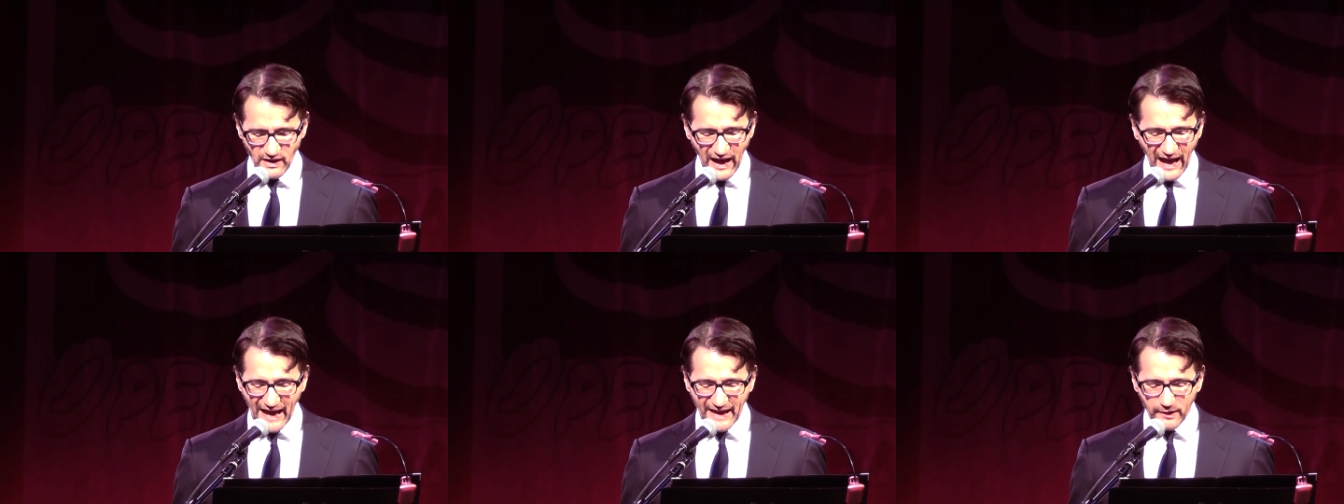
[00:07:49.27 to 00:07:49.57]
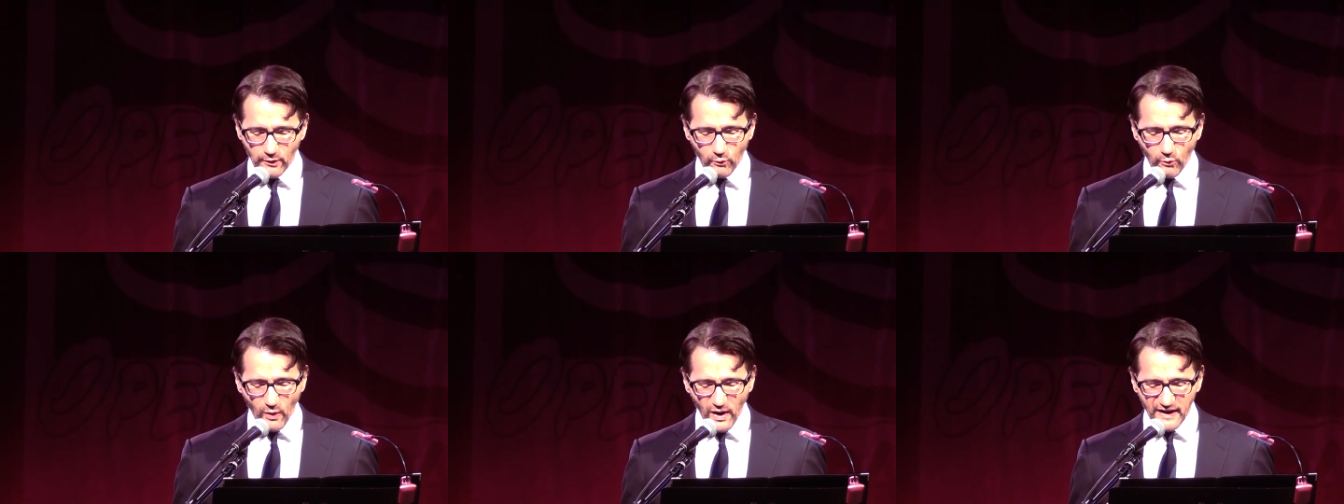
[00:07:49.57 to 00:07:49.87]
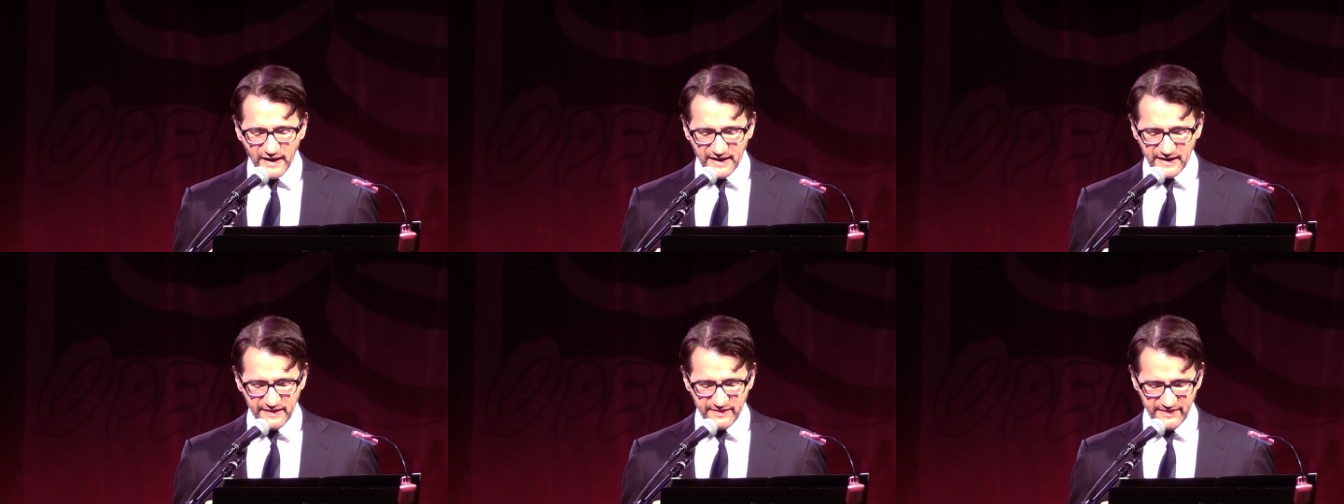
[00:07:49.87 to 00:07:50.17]
I don't
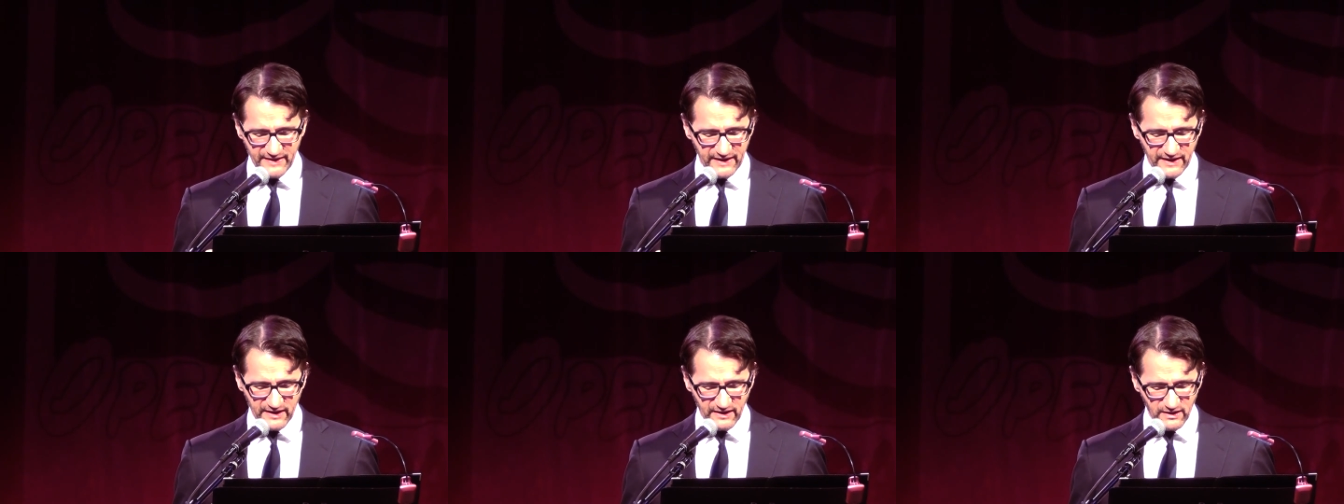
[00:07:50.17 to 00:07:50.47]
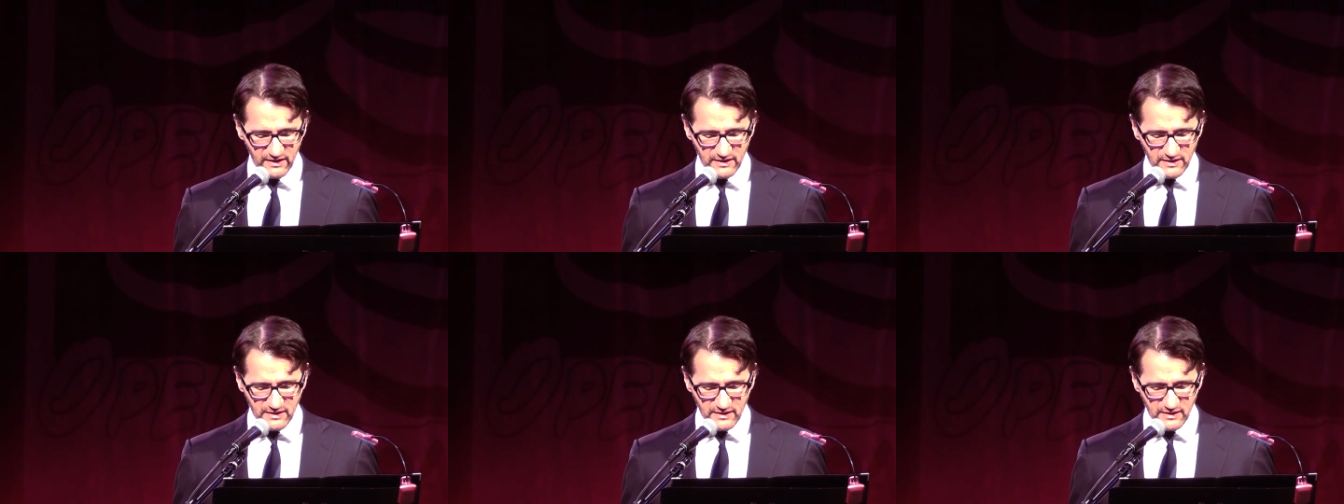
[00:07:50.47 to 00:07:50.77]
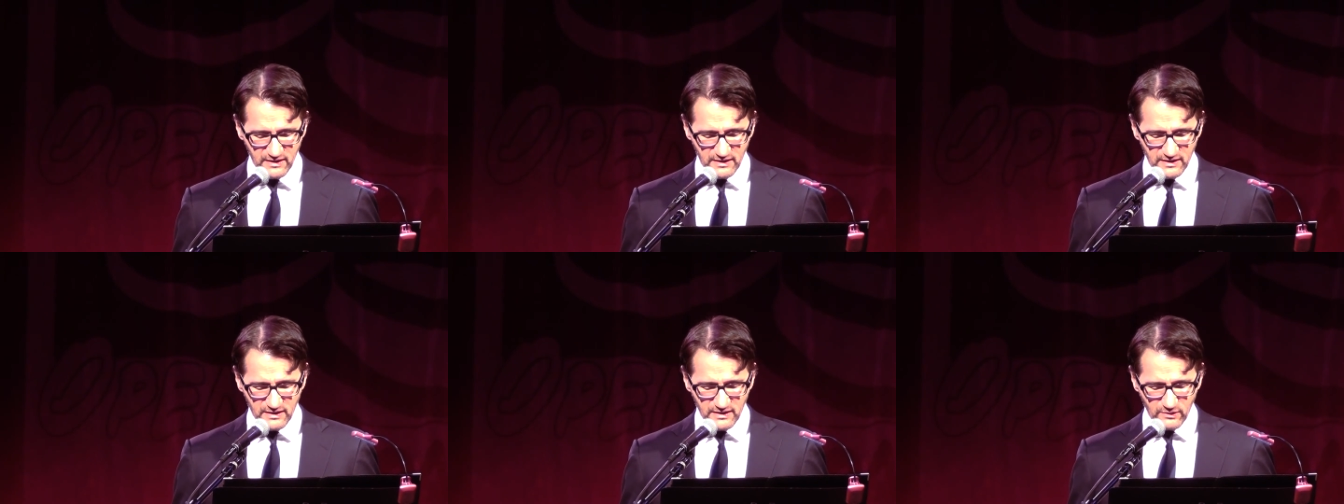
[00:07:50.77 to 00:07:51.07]
want anything here.
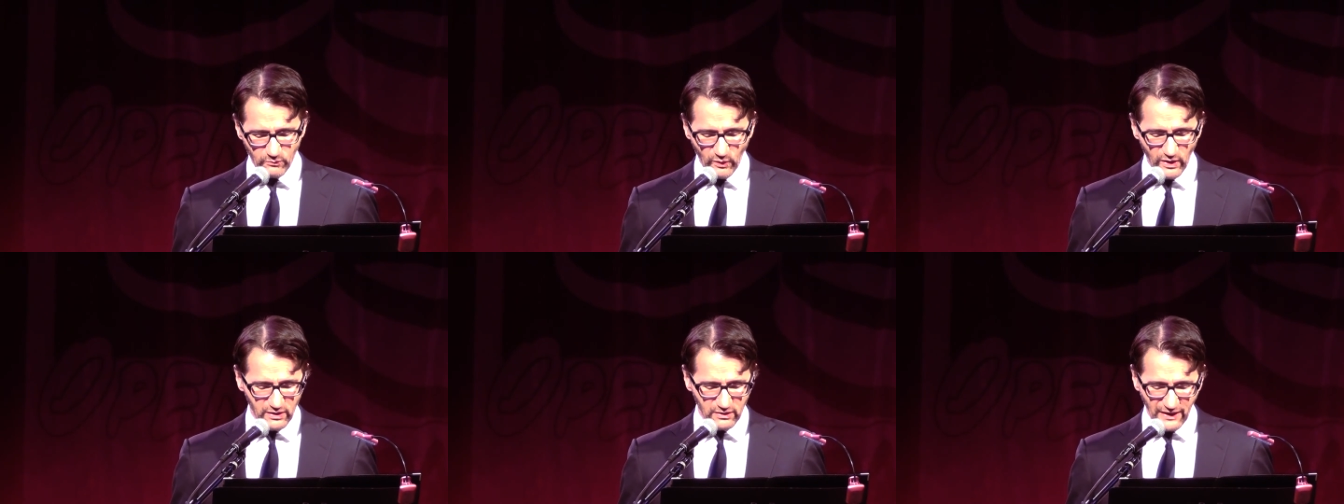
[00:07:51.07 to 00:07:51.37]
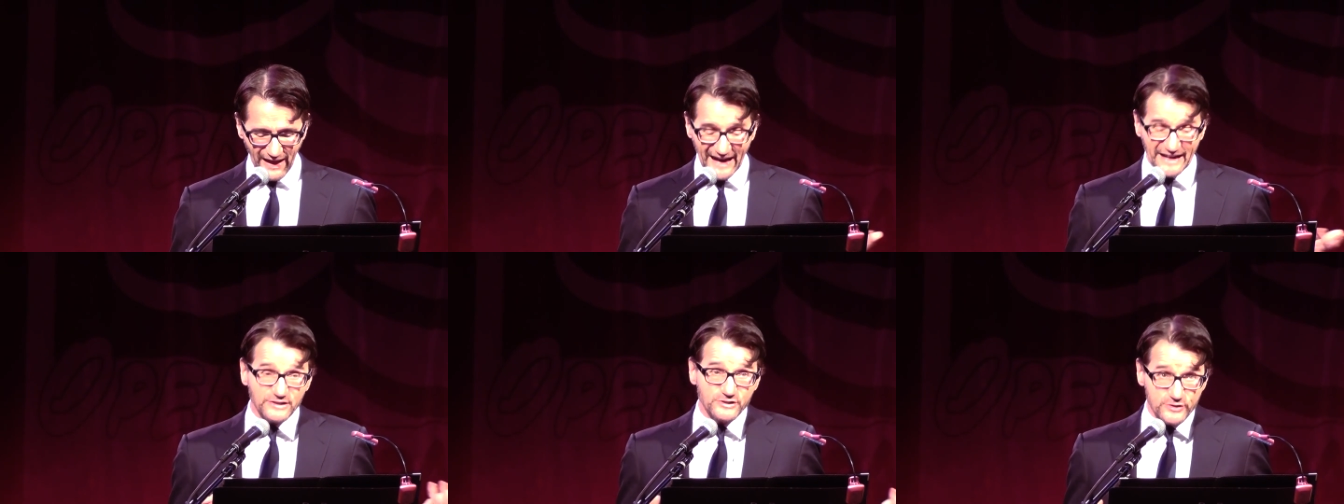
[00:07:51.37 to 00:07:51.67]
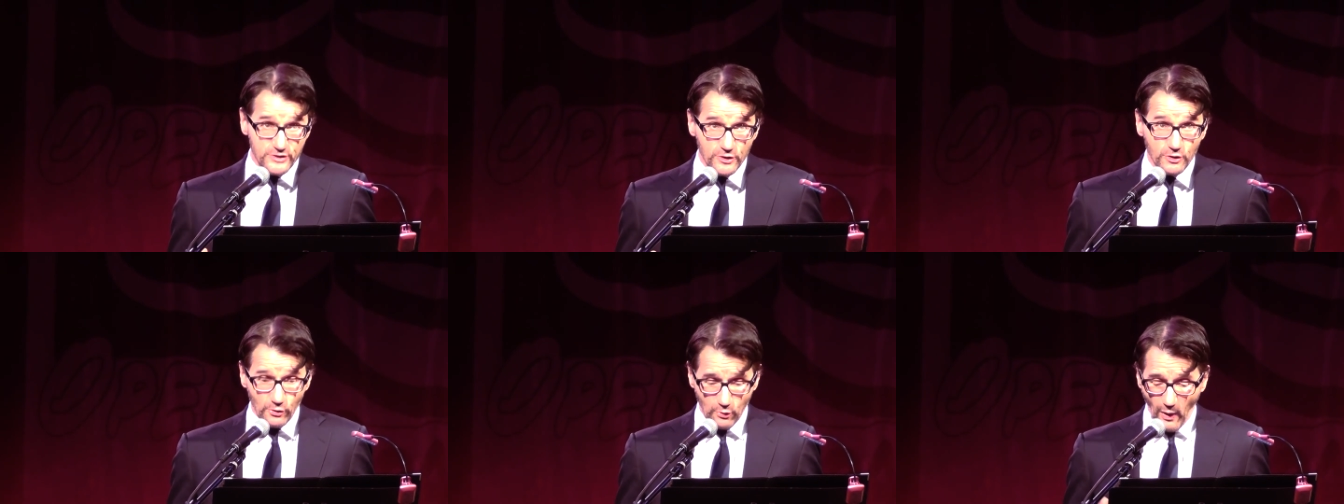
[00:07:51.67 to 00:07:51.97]
Well, I
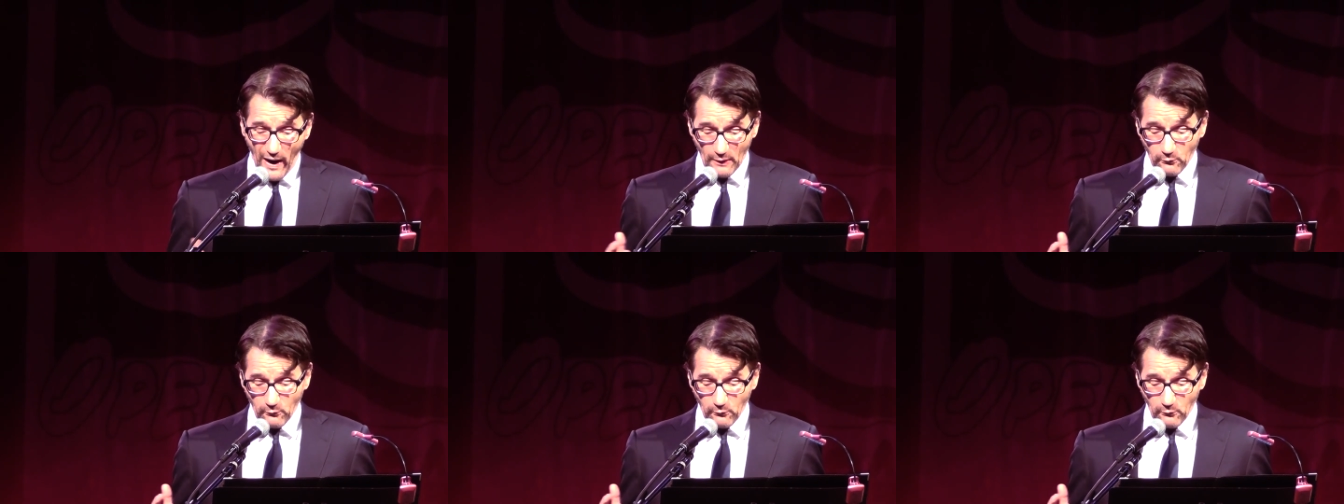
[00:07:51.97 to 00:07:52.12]
do.